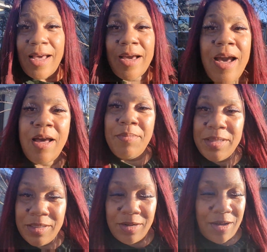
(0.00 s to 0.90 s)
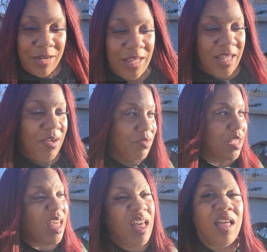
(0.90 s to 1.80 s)
I commented on it and he was
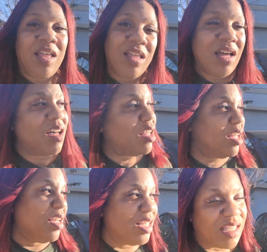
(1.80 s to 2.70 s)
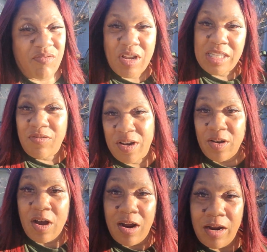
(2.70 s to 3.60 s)
like, it's a rental
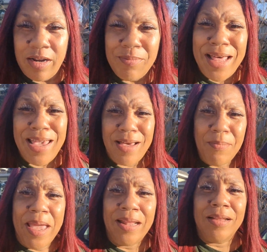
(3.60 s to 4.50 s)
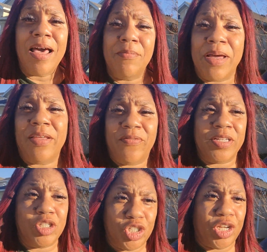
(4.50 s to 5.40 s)
car. And I'm like, I'm paying a lot of money for
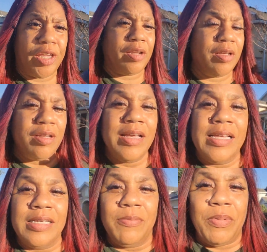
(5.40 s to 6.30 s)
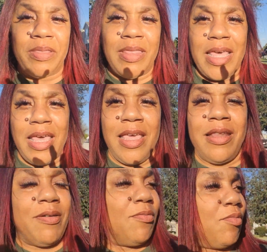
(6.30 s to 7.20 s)
this shit. But
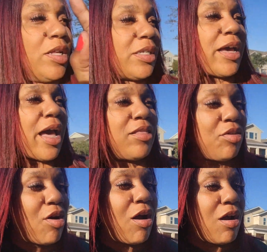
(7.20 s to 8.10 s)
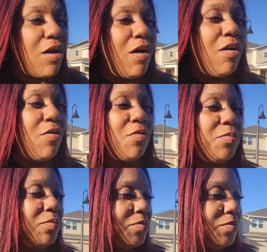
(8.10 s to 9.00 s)
then once I got the car
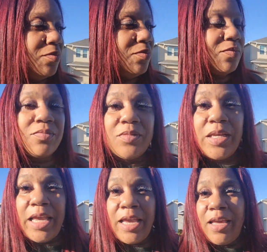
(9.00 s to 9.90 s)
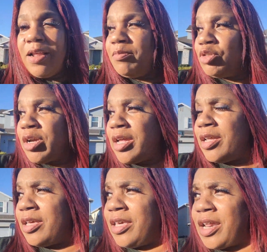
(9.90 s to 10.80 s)
home and I'm trying
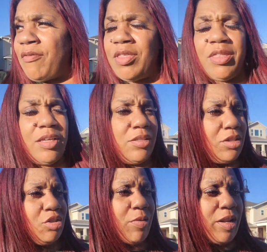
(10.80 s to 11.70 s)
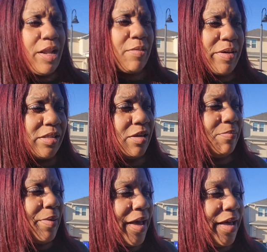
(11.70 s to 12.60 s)
to get everything situated, like my
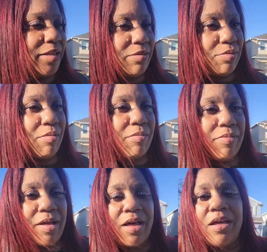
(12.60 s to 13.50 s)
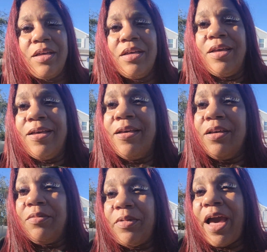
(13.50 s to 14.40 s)
sun pass and blah blah blah,
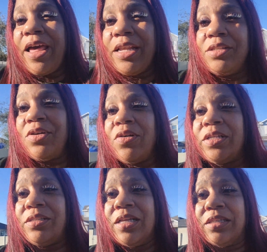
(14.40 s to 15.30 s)
I just noticed this